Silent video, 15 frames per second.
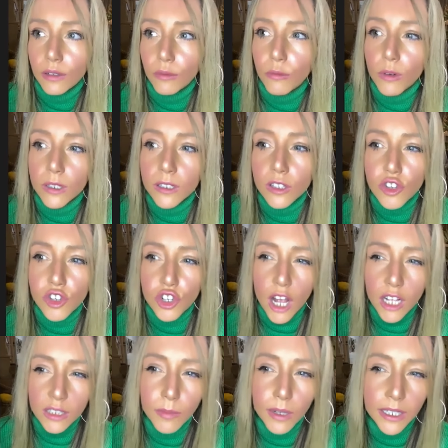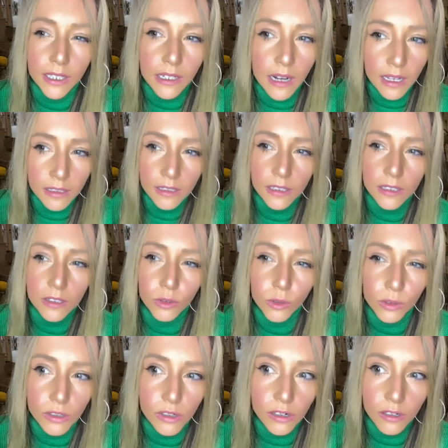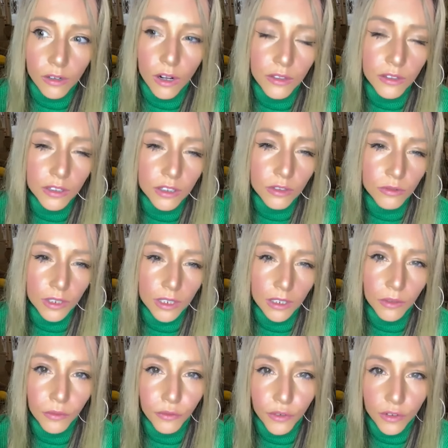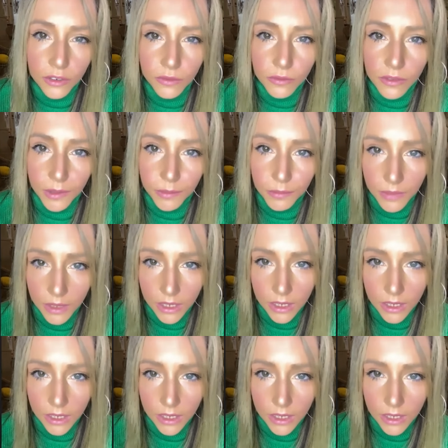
was shot by a Nazi soldier on the street in front of them.